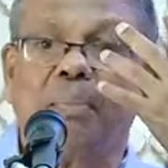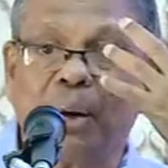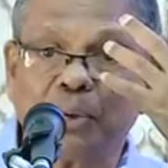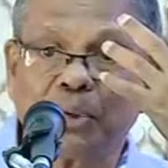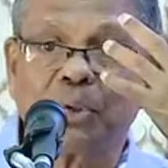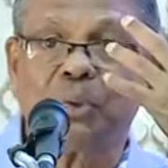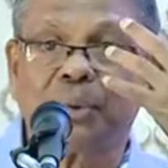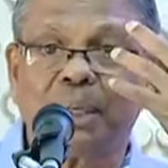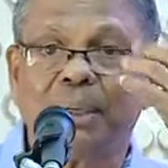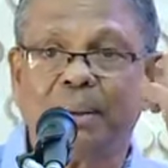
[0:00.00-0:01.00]

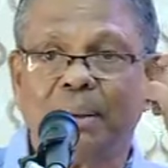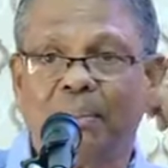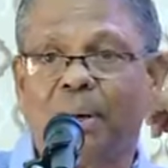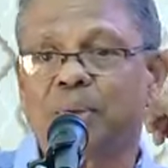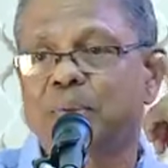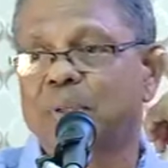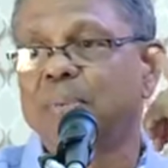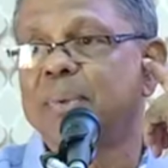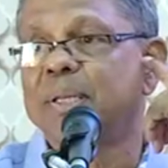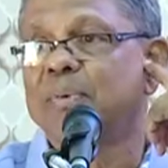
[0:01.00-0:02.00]
Bahusutta. Bahusutta
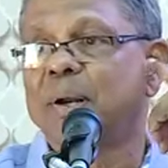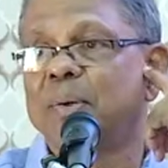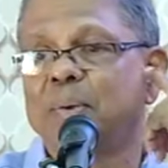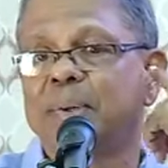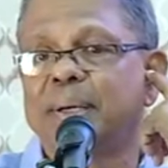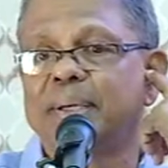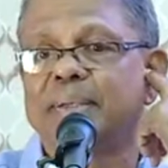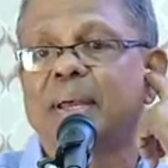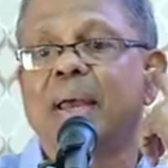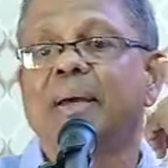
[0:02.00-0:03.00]
means one who
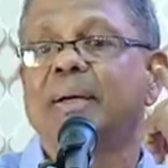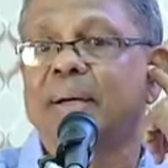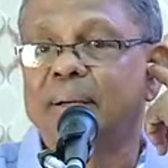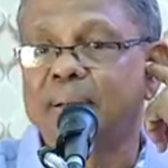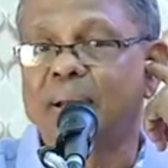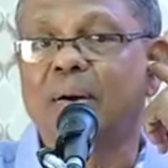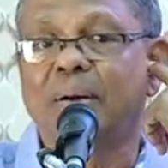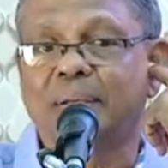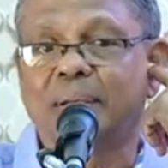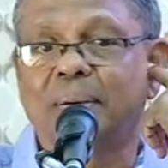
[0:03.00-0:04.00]
has heard a
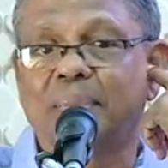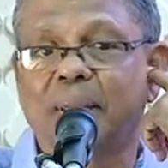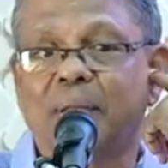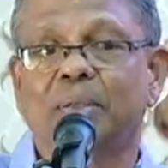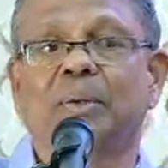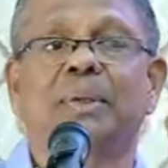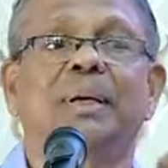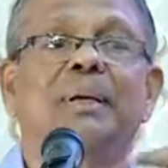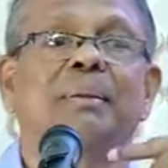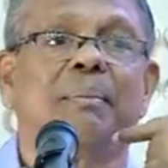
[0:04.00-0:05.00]
lot. So
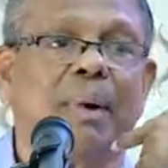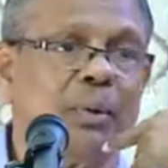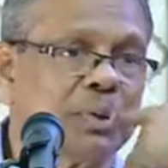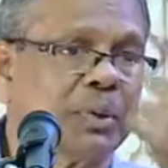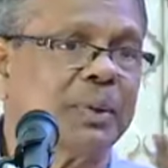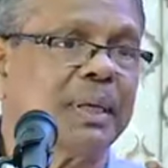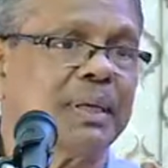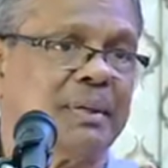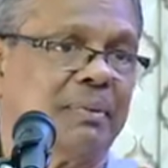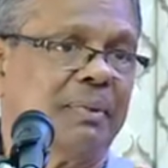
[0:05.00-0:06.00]
the
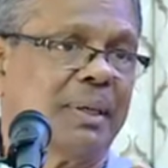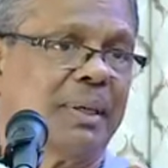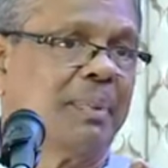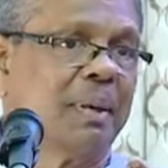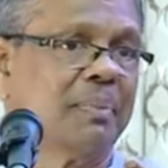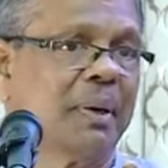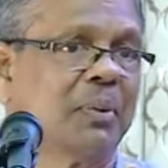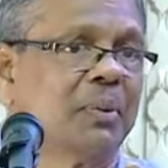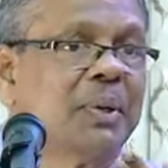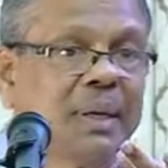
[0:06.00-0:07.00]
Bahusuttas were the people
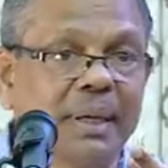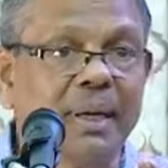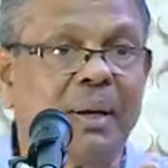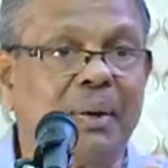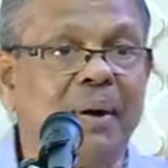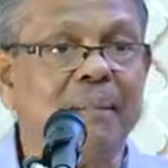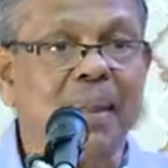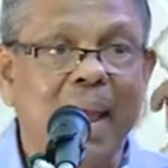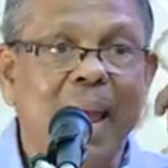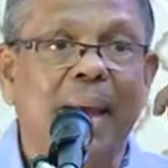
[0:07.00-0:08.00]
who heard a lot
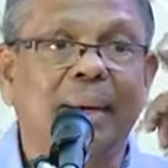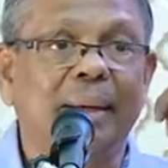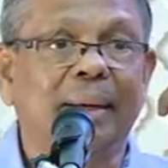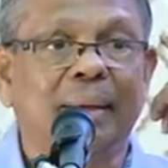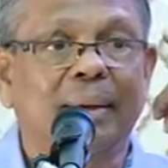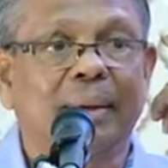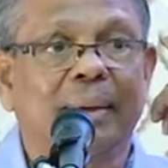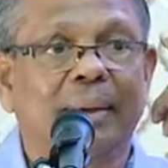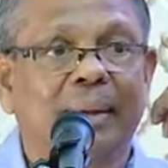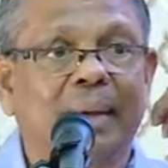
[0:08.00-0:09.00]
and
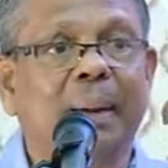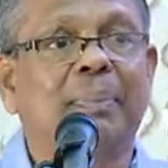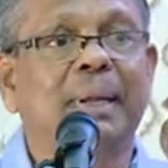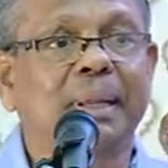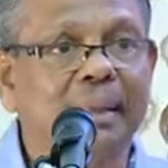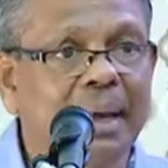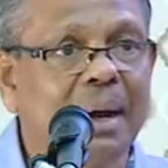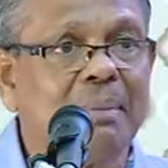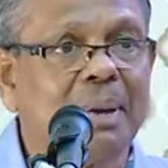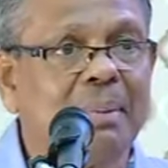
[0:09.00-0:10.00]
kept in
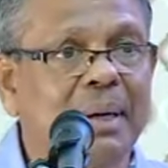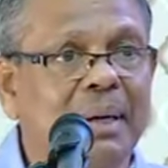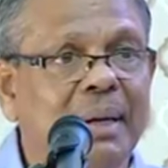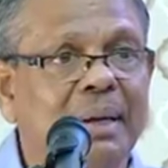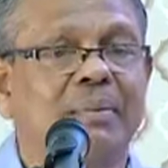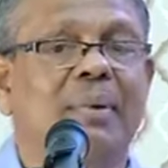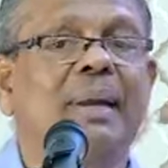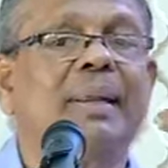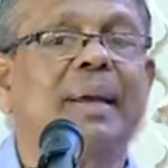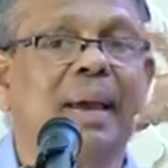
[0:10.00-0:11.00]
their memory
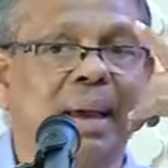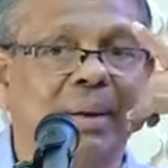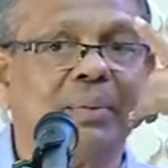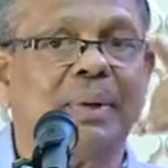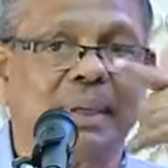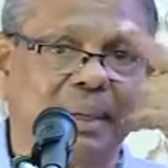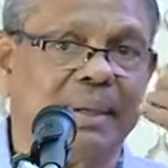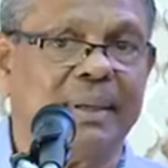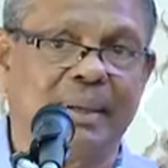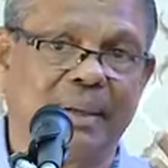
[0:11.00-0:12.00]
what they have
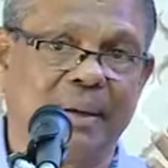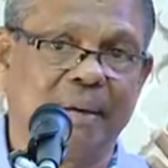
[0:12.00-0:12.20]
heard.